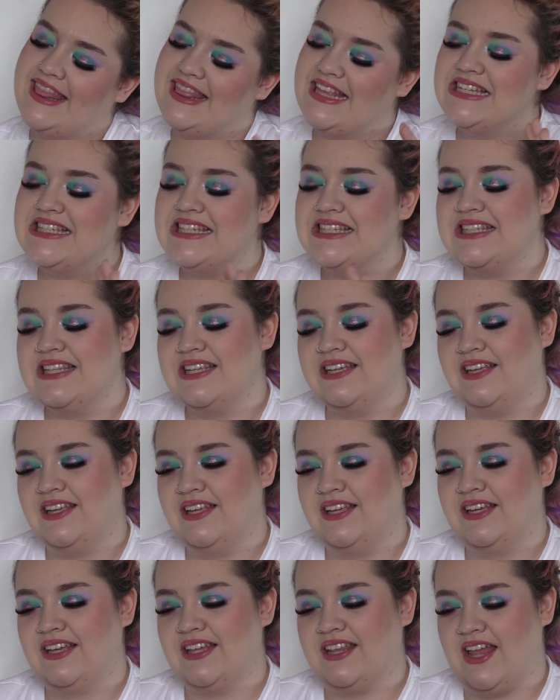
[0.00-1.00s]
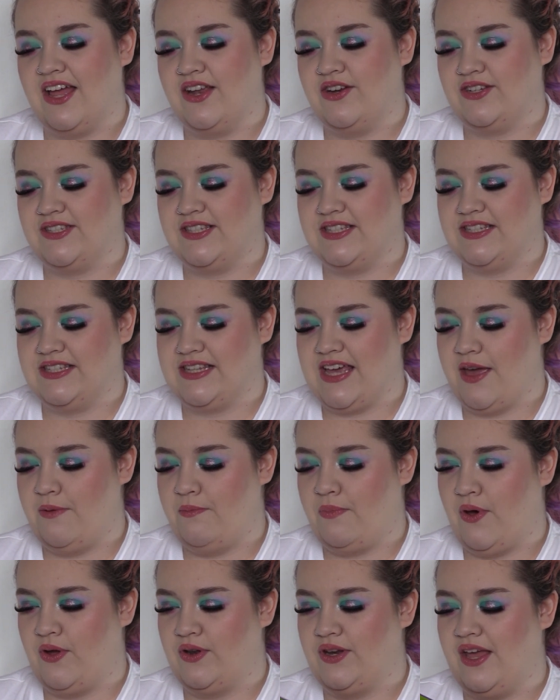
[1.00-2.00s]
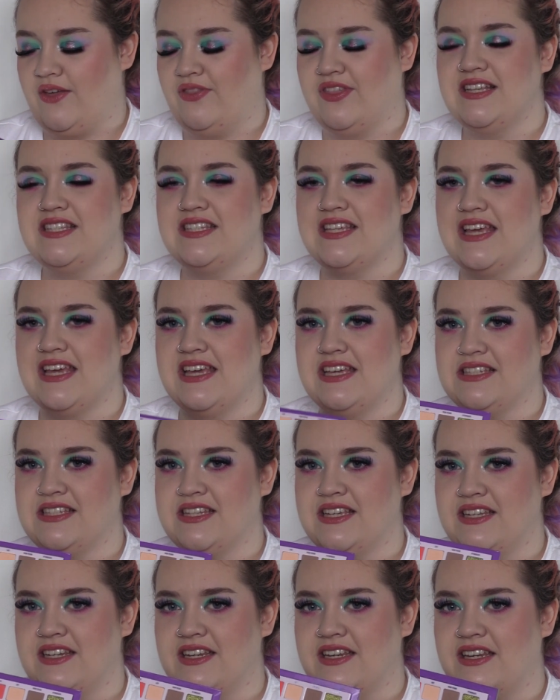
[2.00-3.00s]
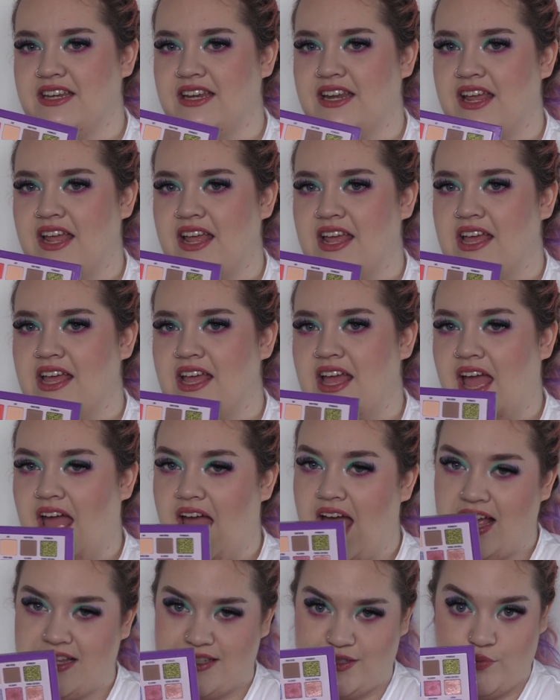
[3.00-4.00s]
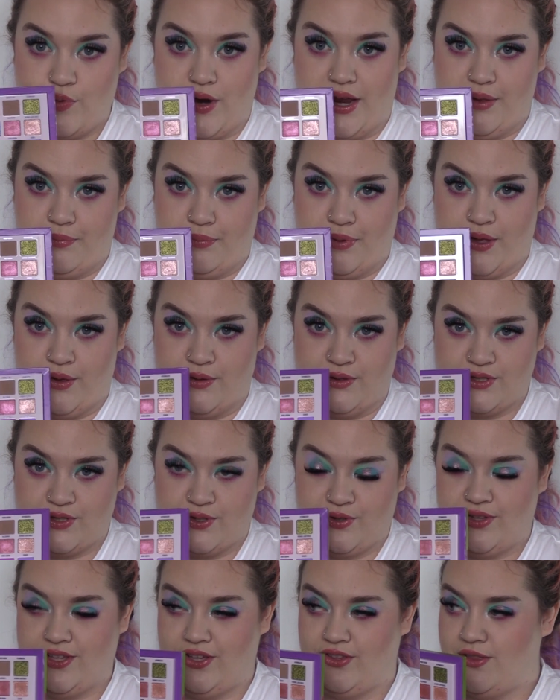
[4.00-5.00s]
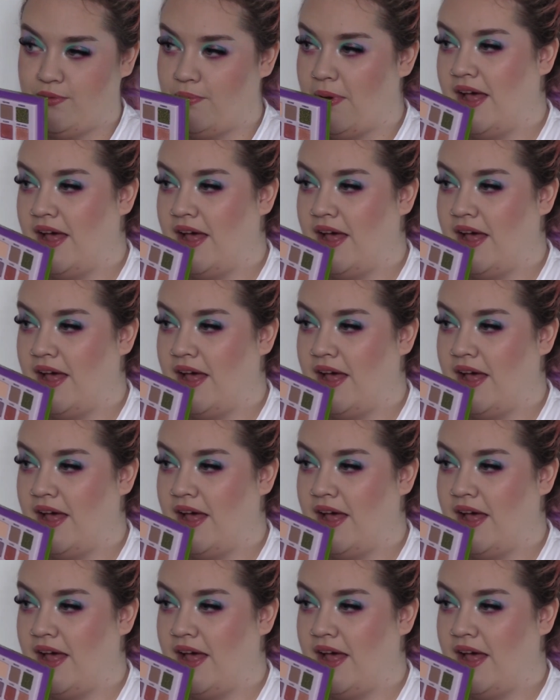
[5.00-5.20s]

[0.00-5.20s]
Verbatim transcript: This is the Kaleidos Escape Pod. Now this isn't as rainbow as all the other